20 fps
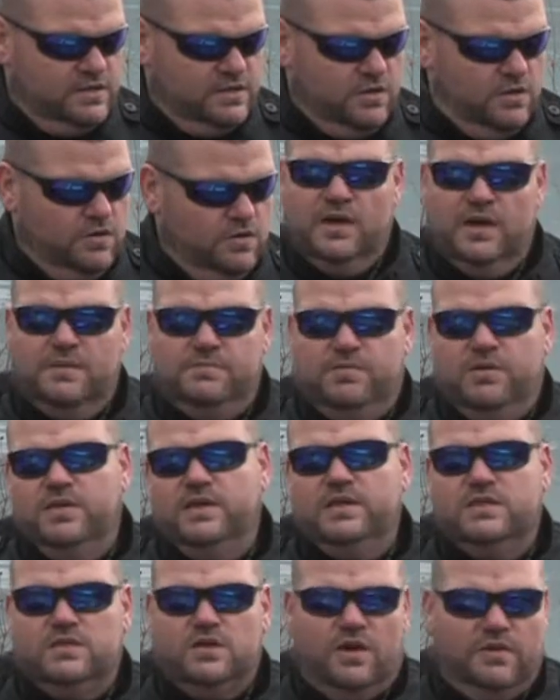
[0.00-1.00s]
So a
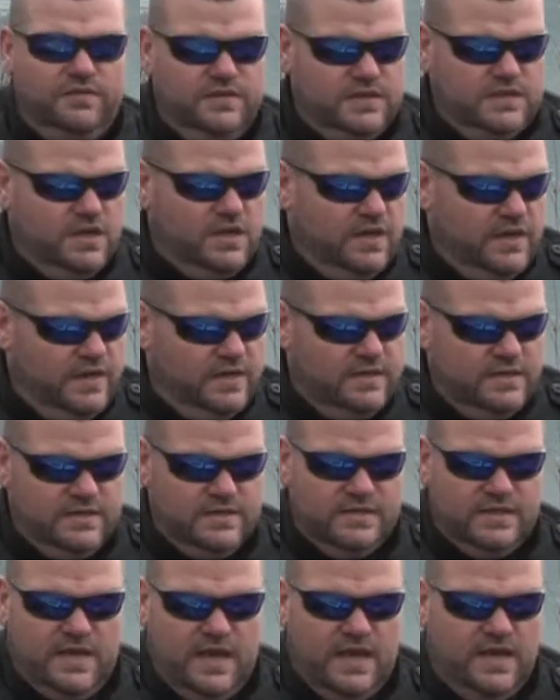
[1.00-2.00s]
police officer can
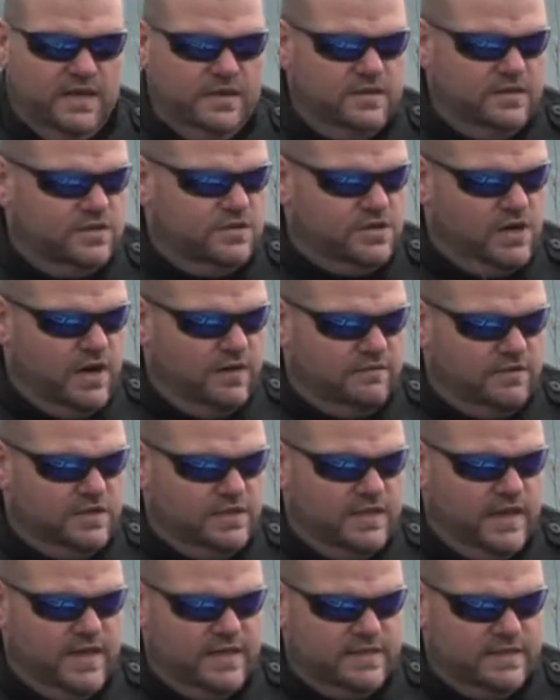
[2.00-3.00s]
scan driver's
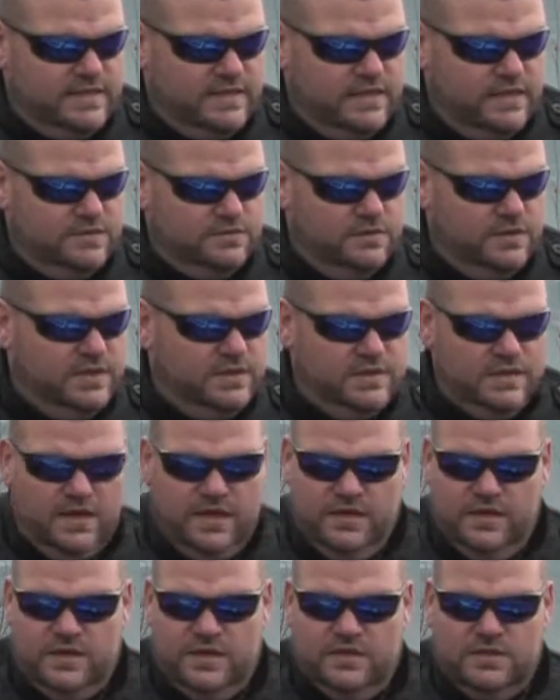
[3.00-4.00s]
licenses with
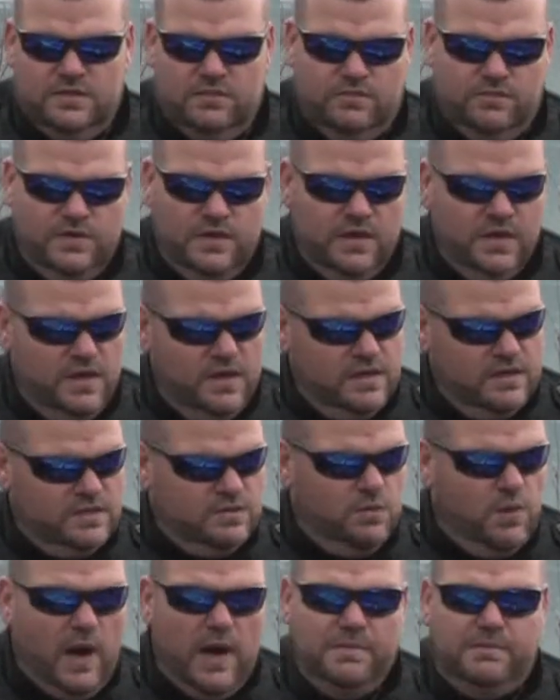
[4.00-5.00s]
either
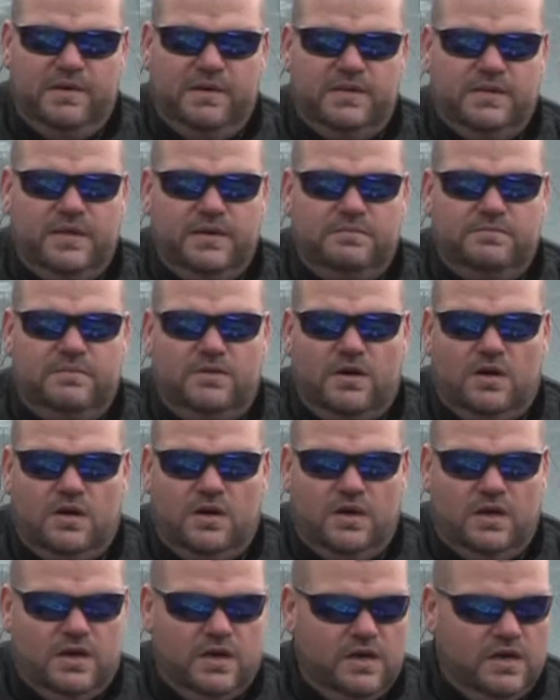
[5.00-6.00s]
swiping them
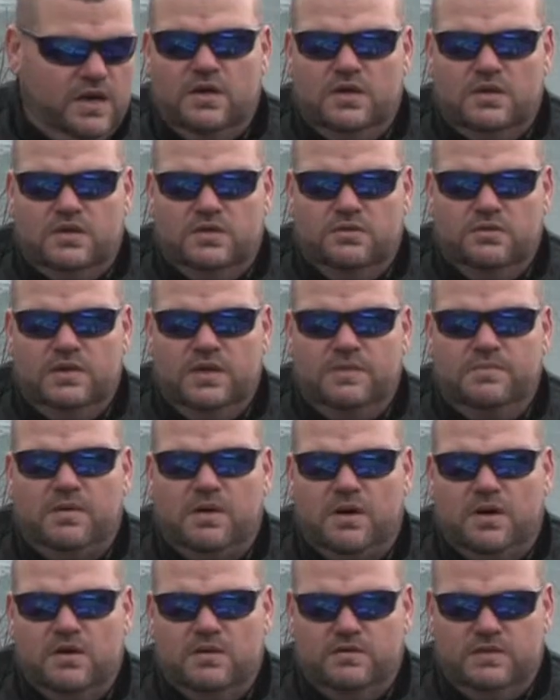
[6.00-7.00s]
or a 2D
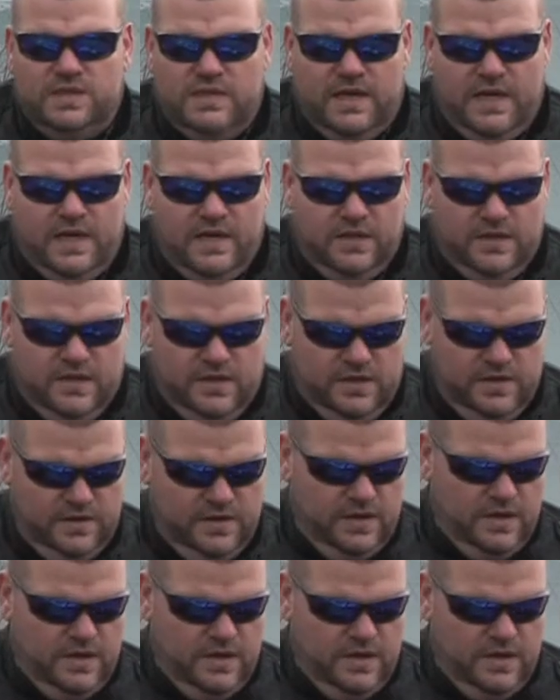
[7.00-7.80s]
barcode scanner.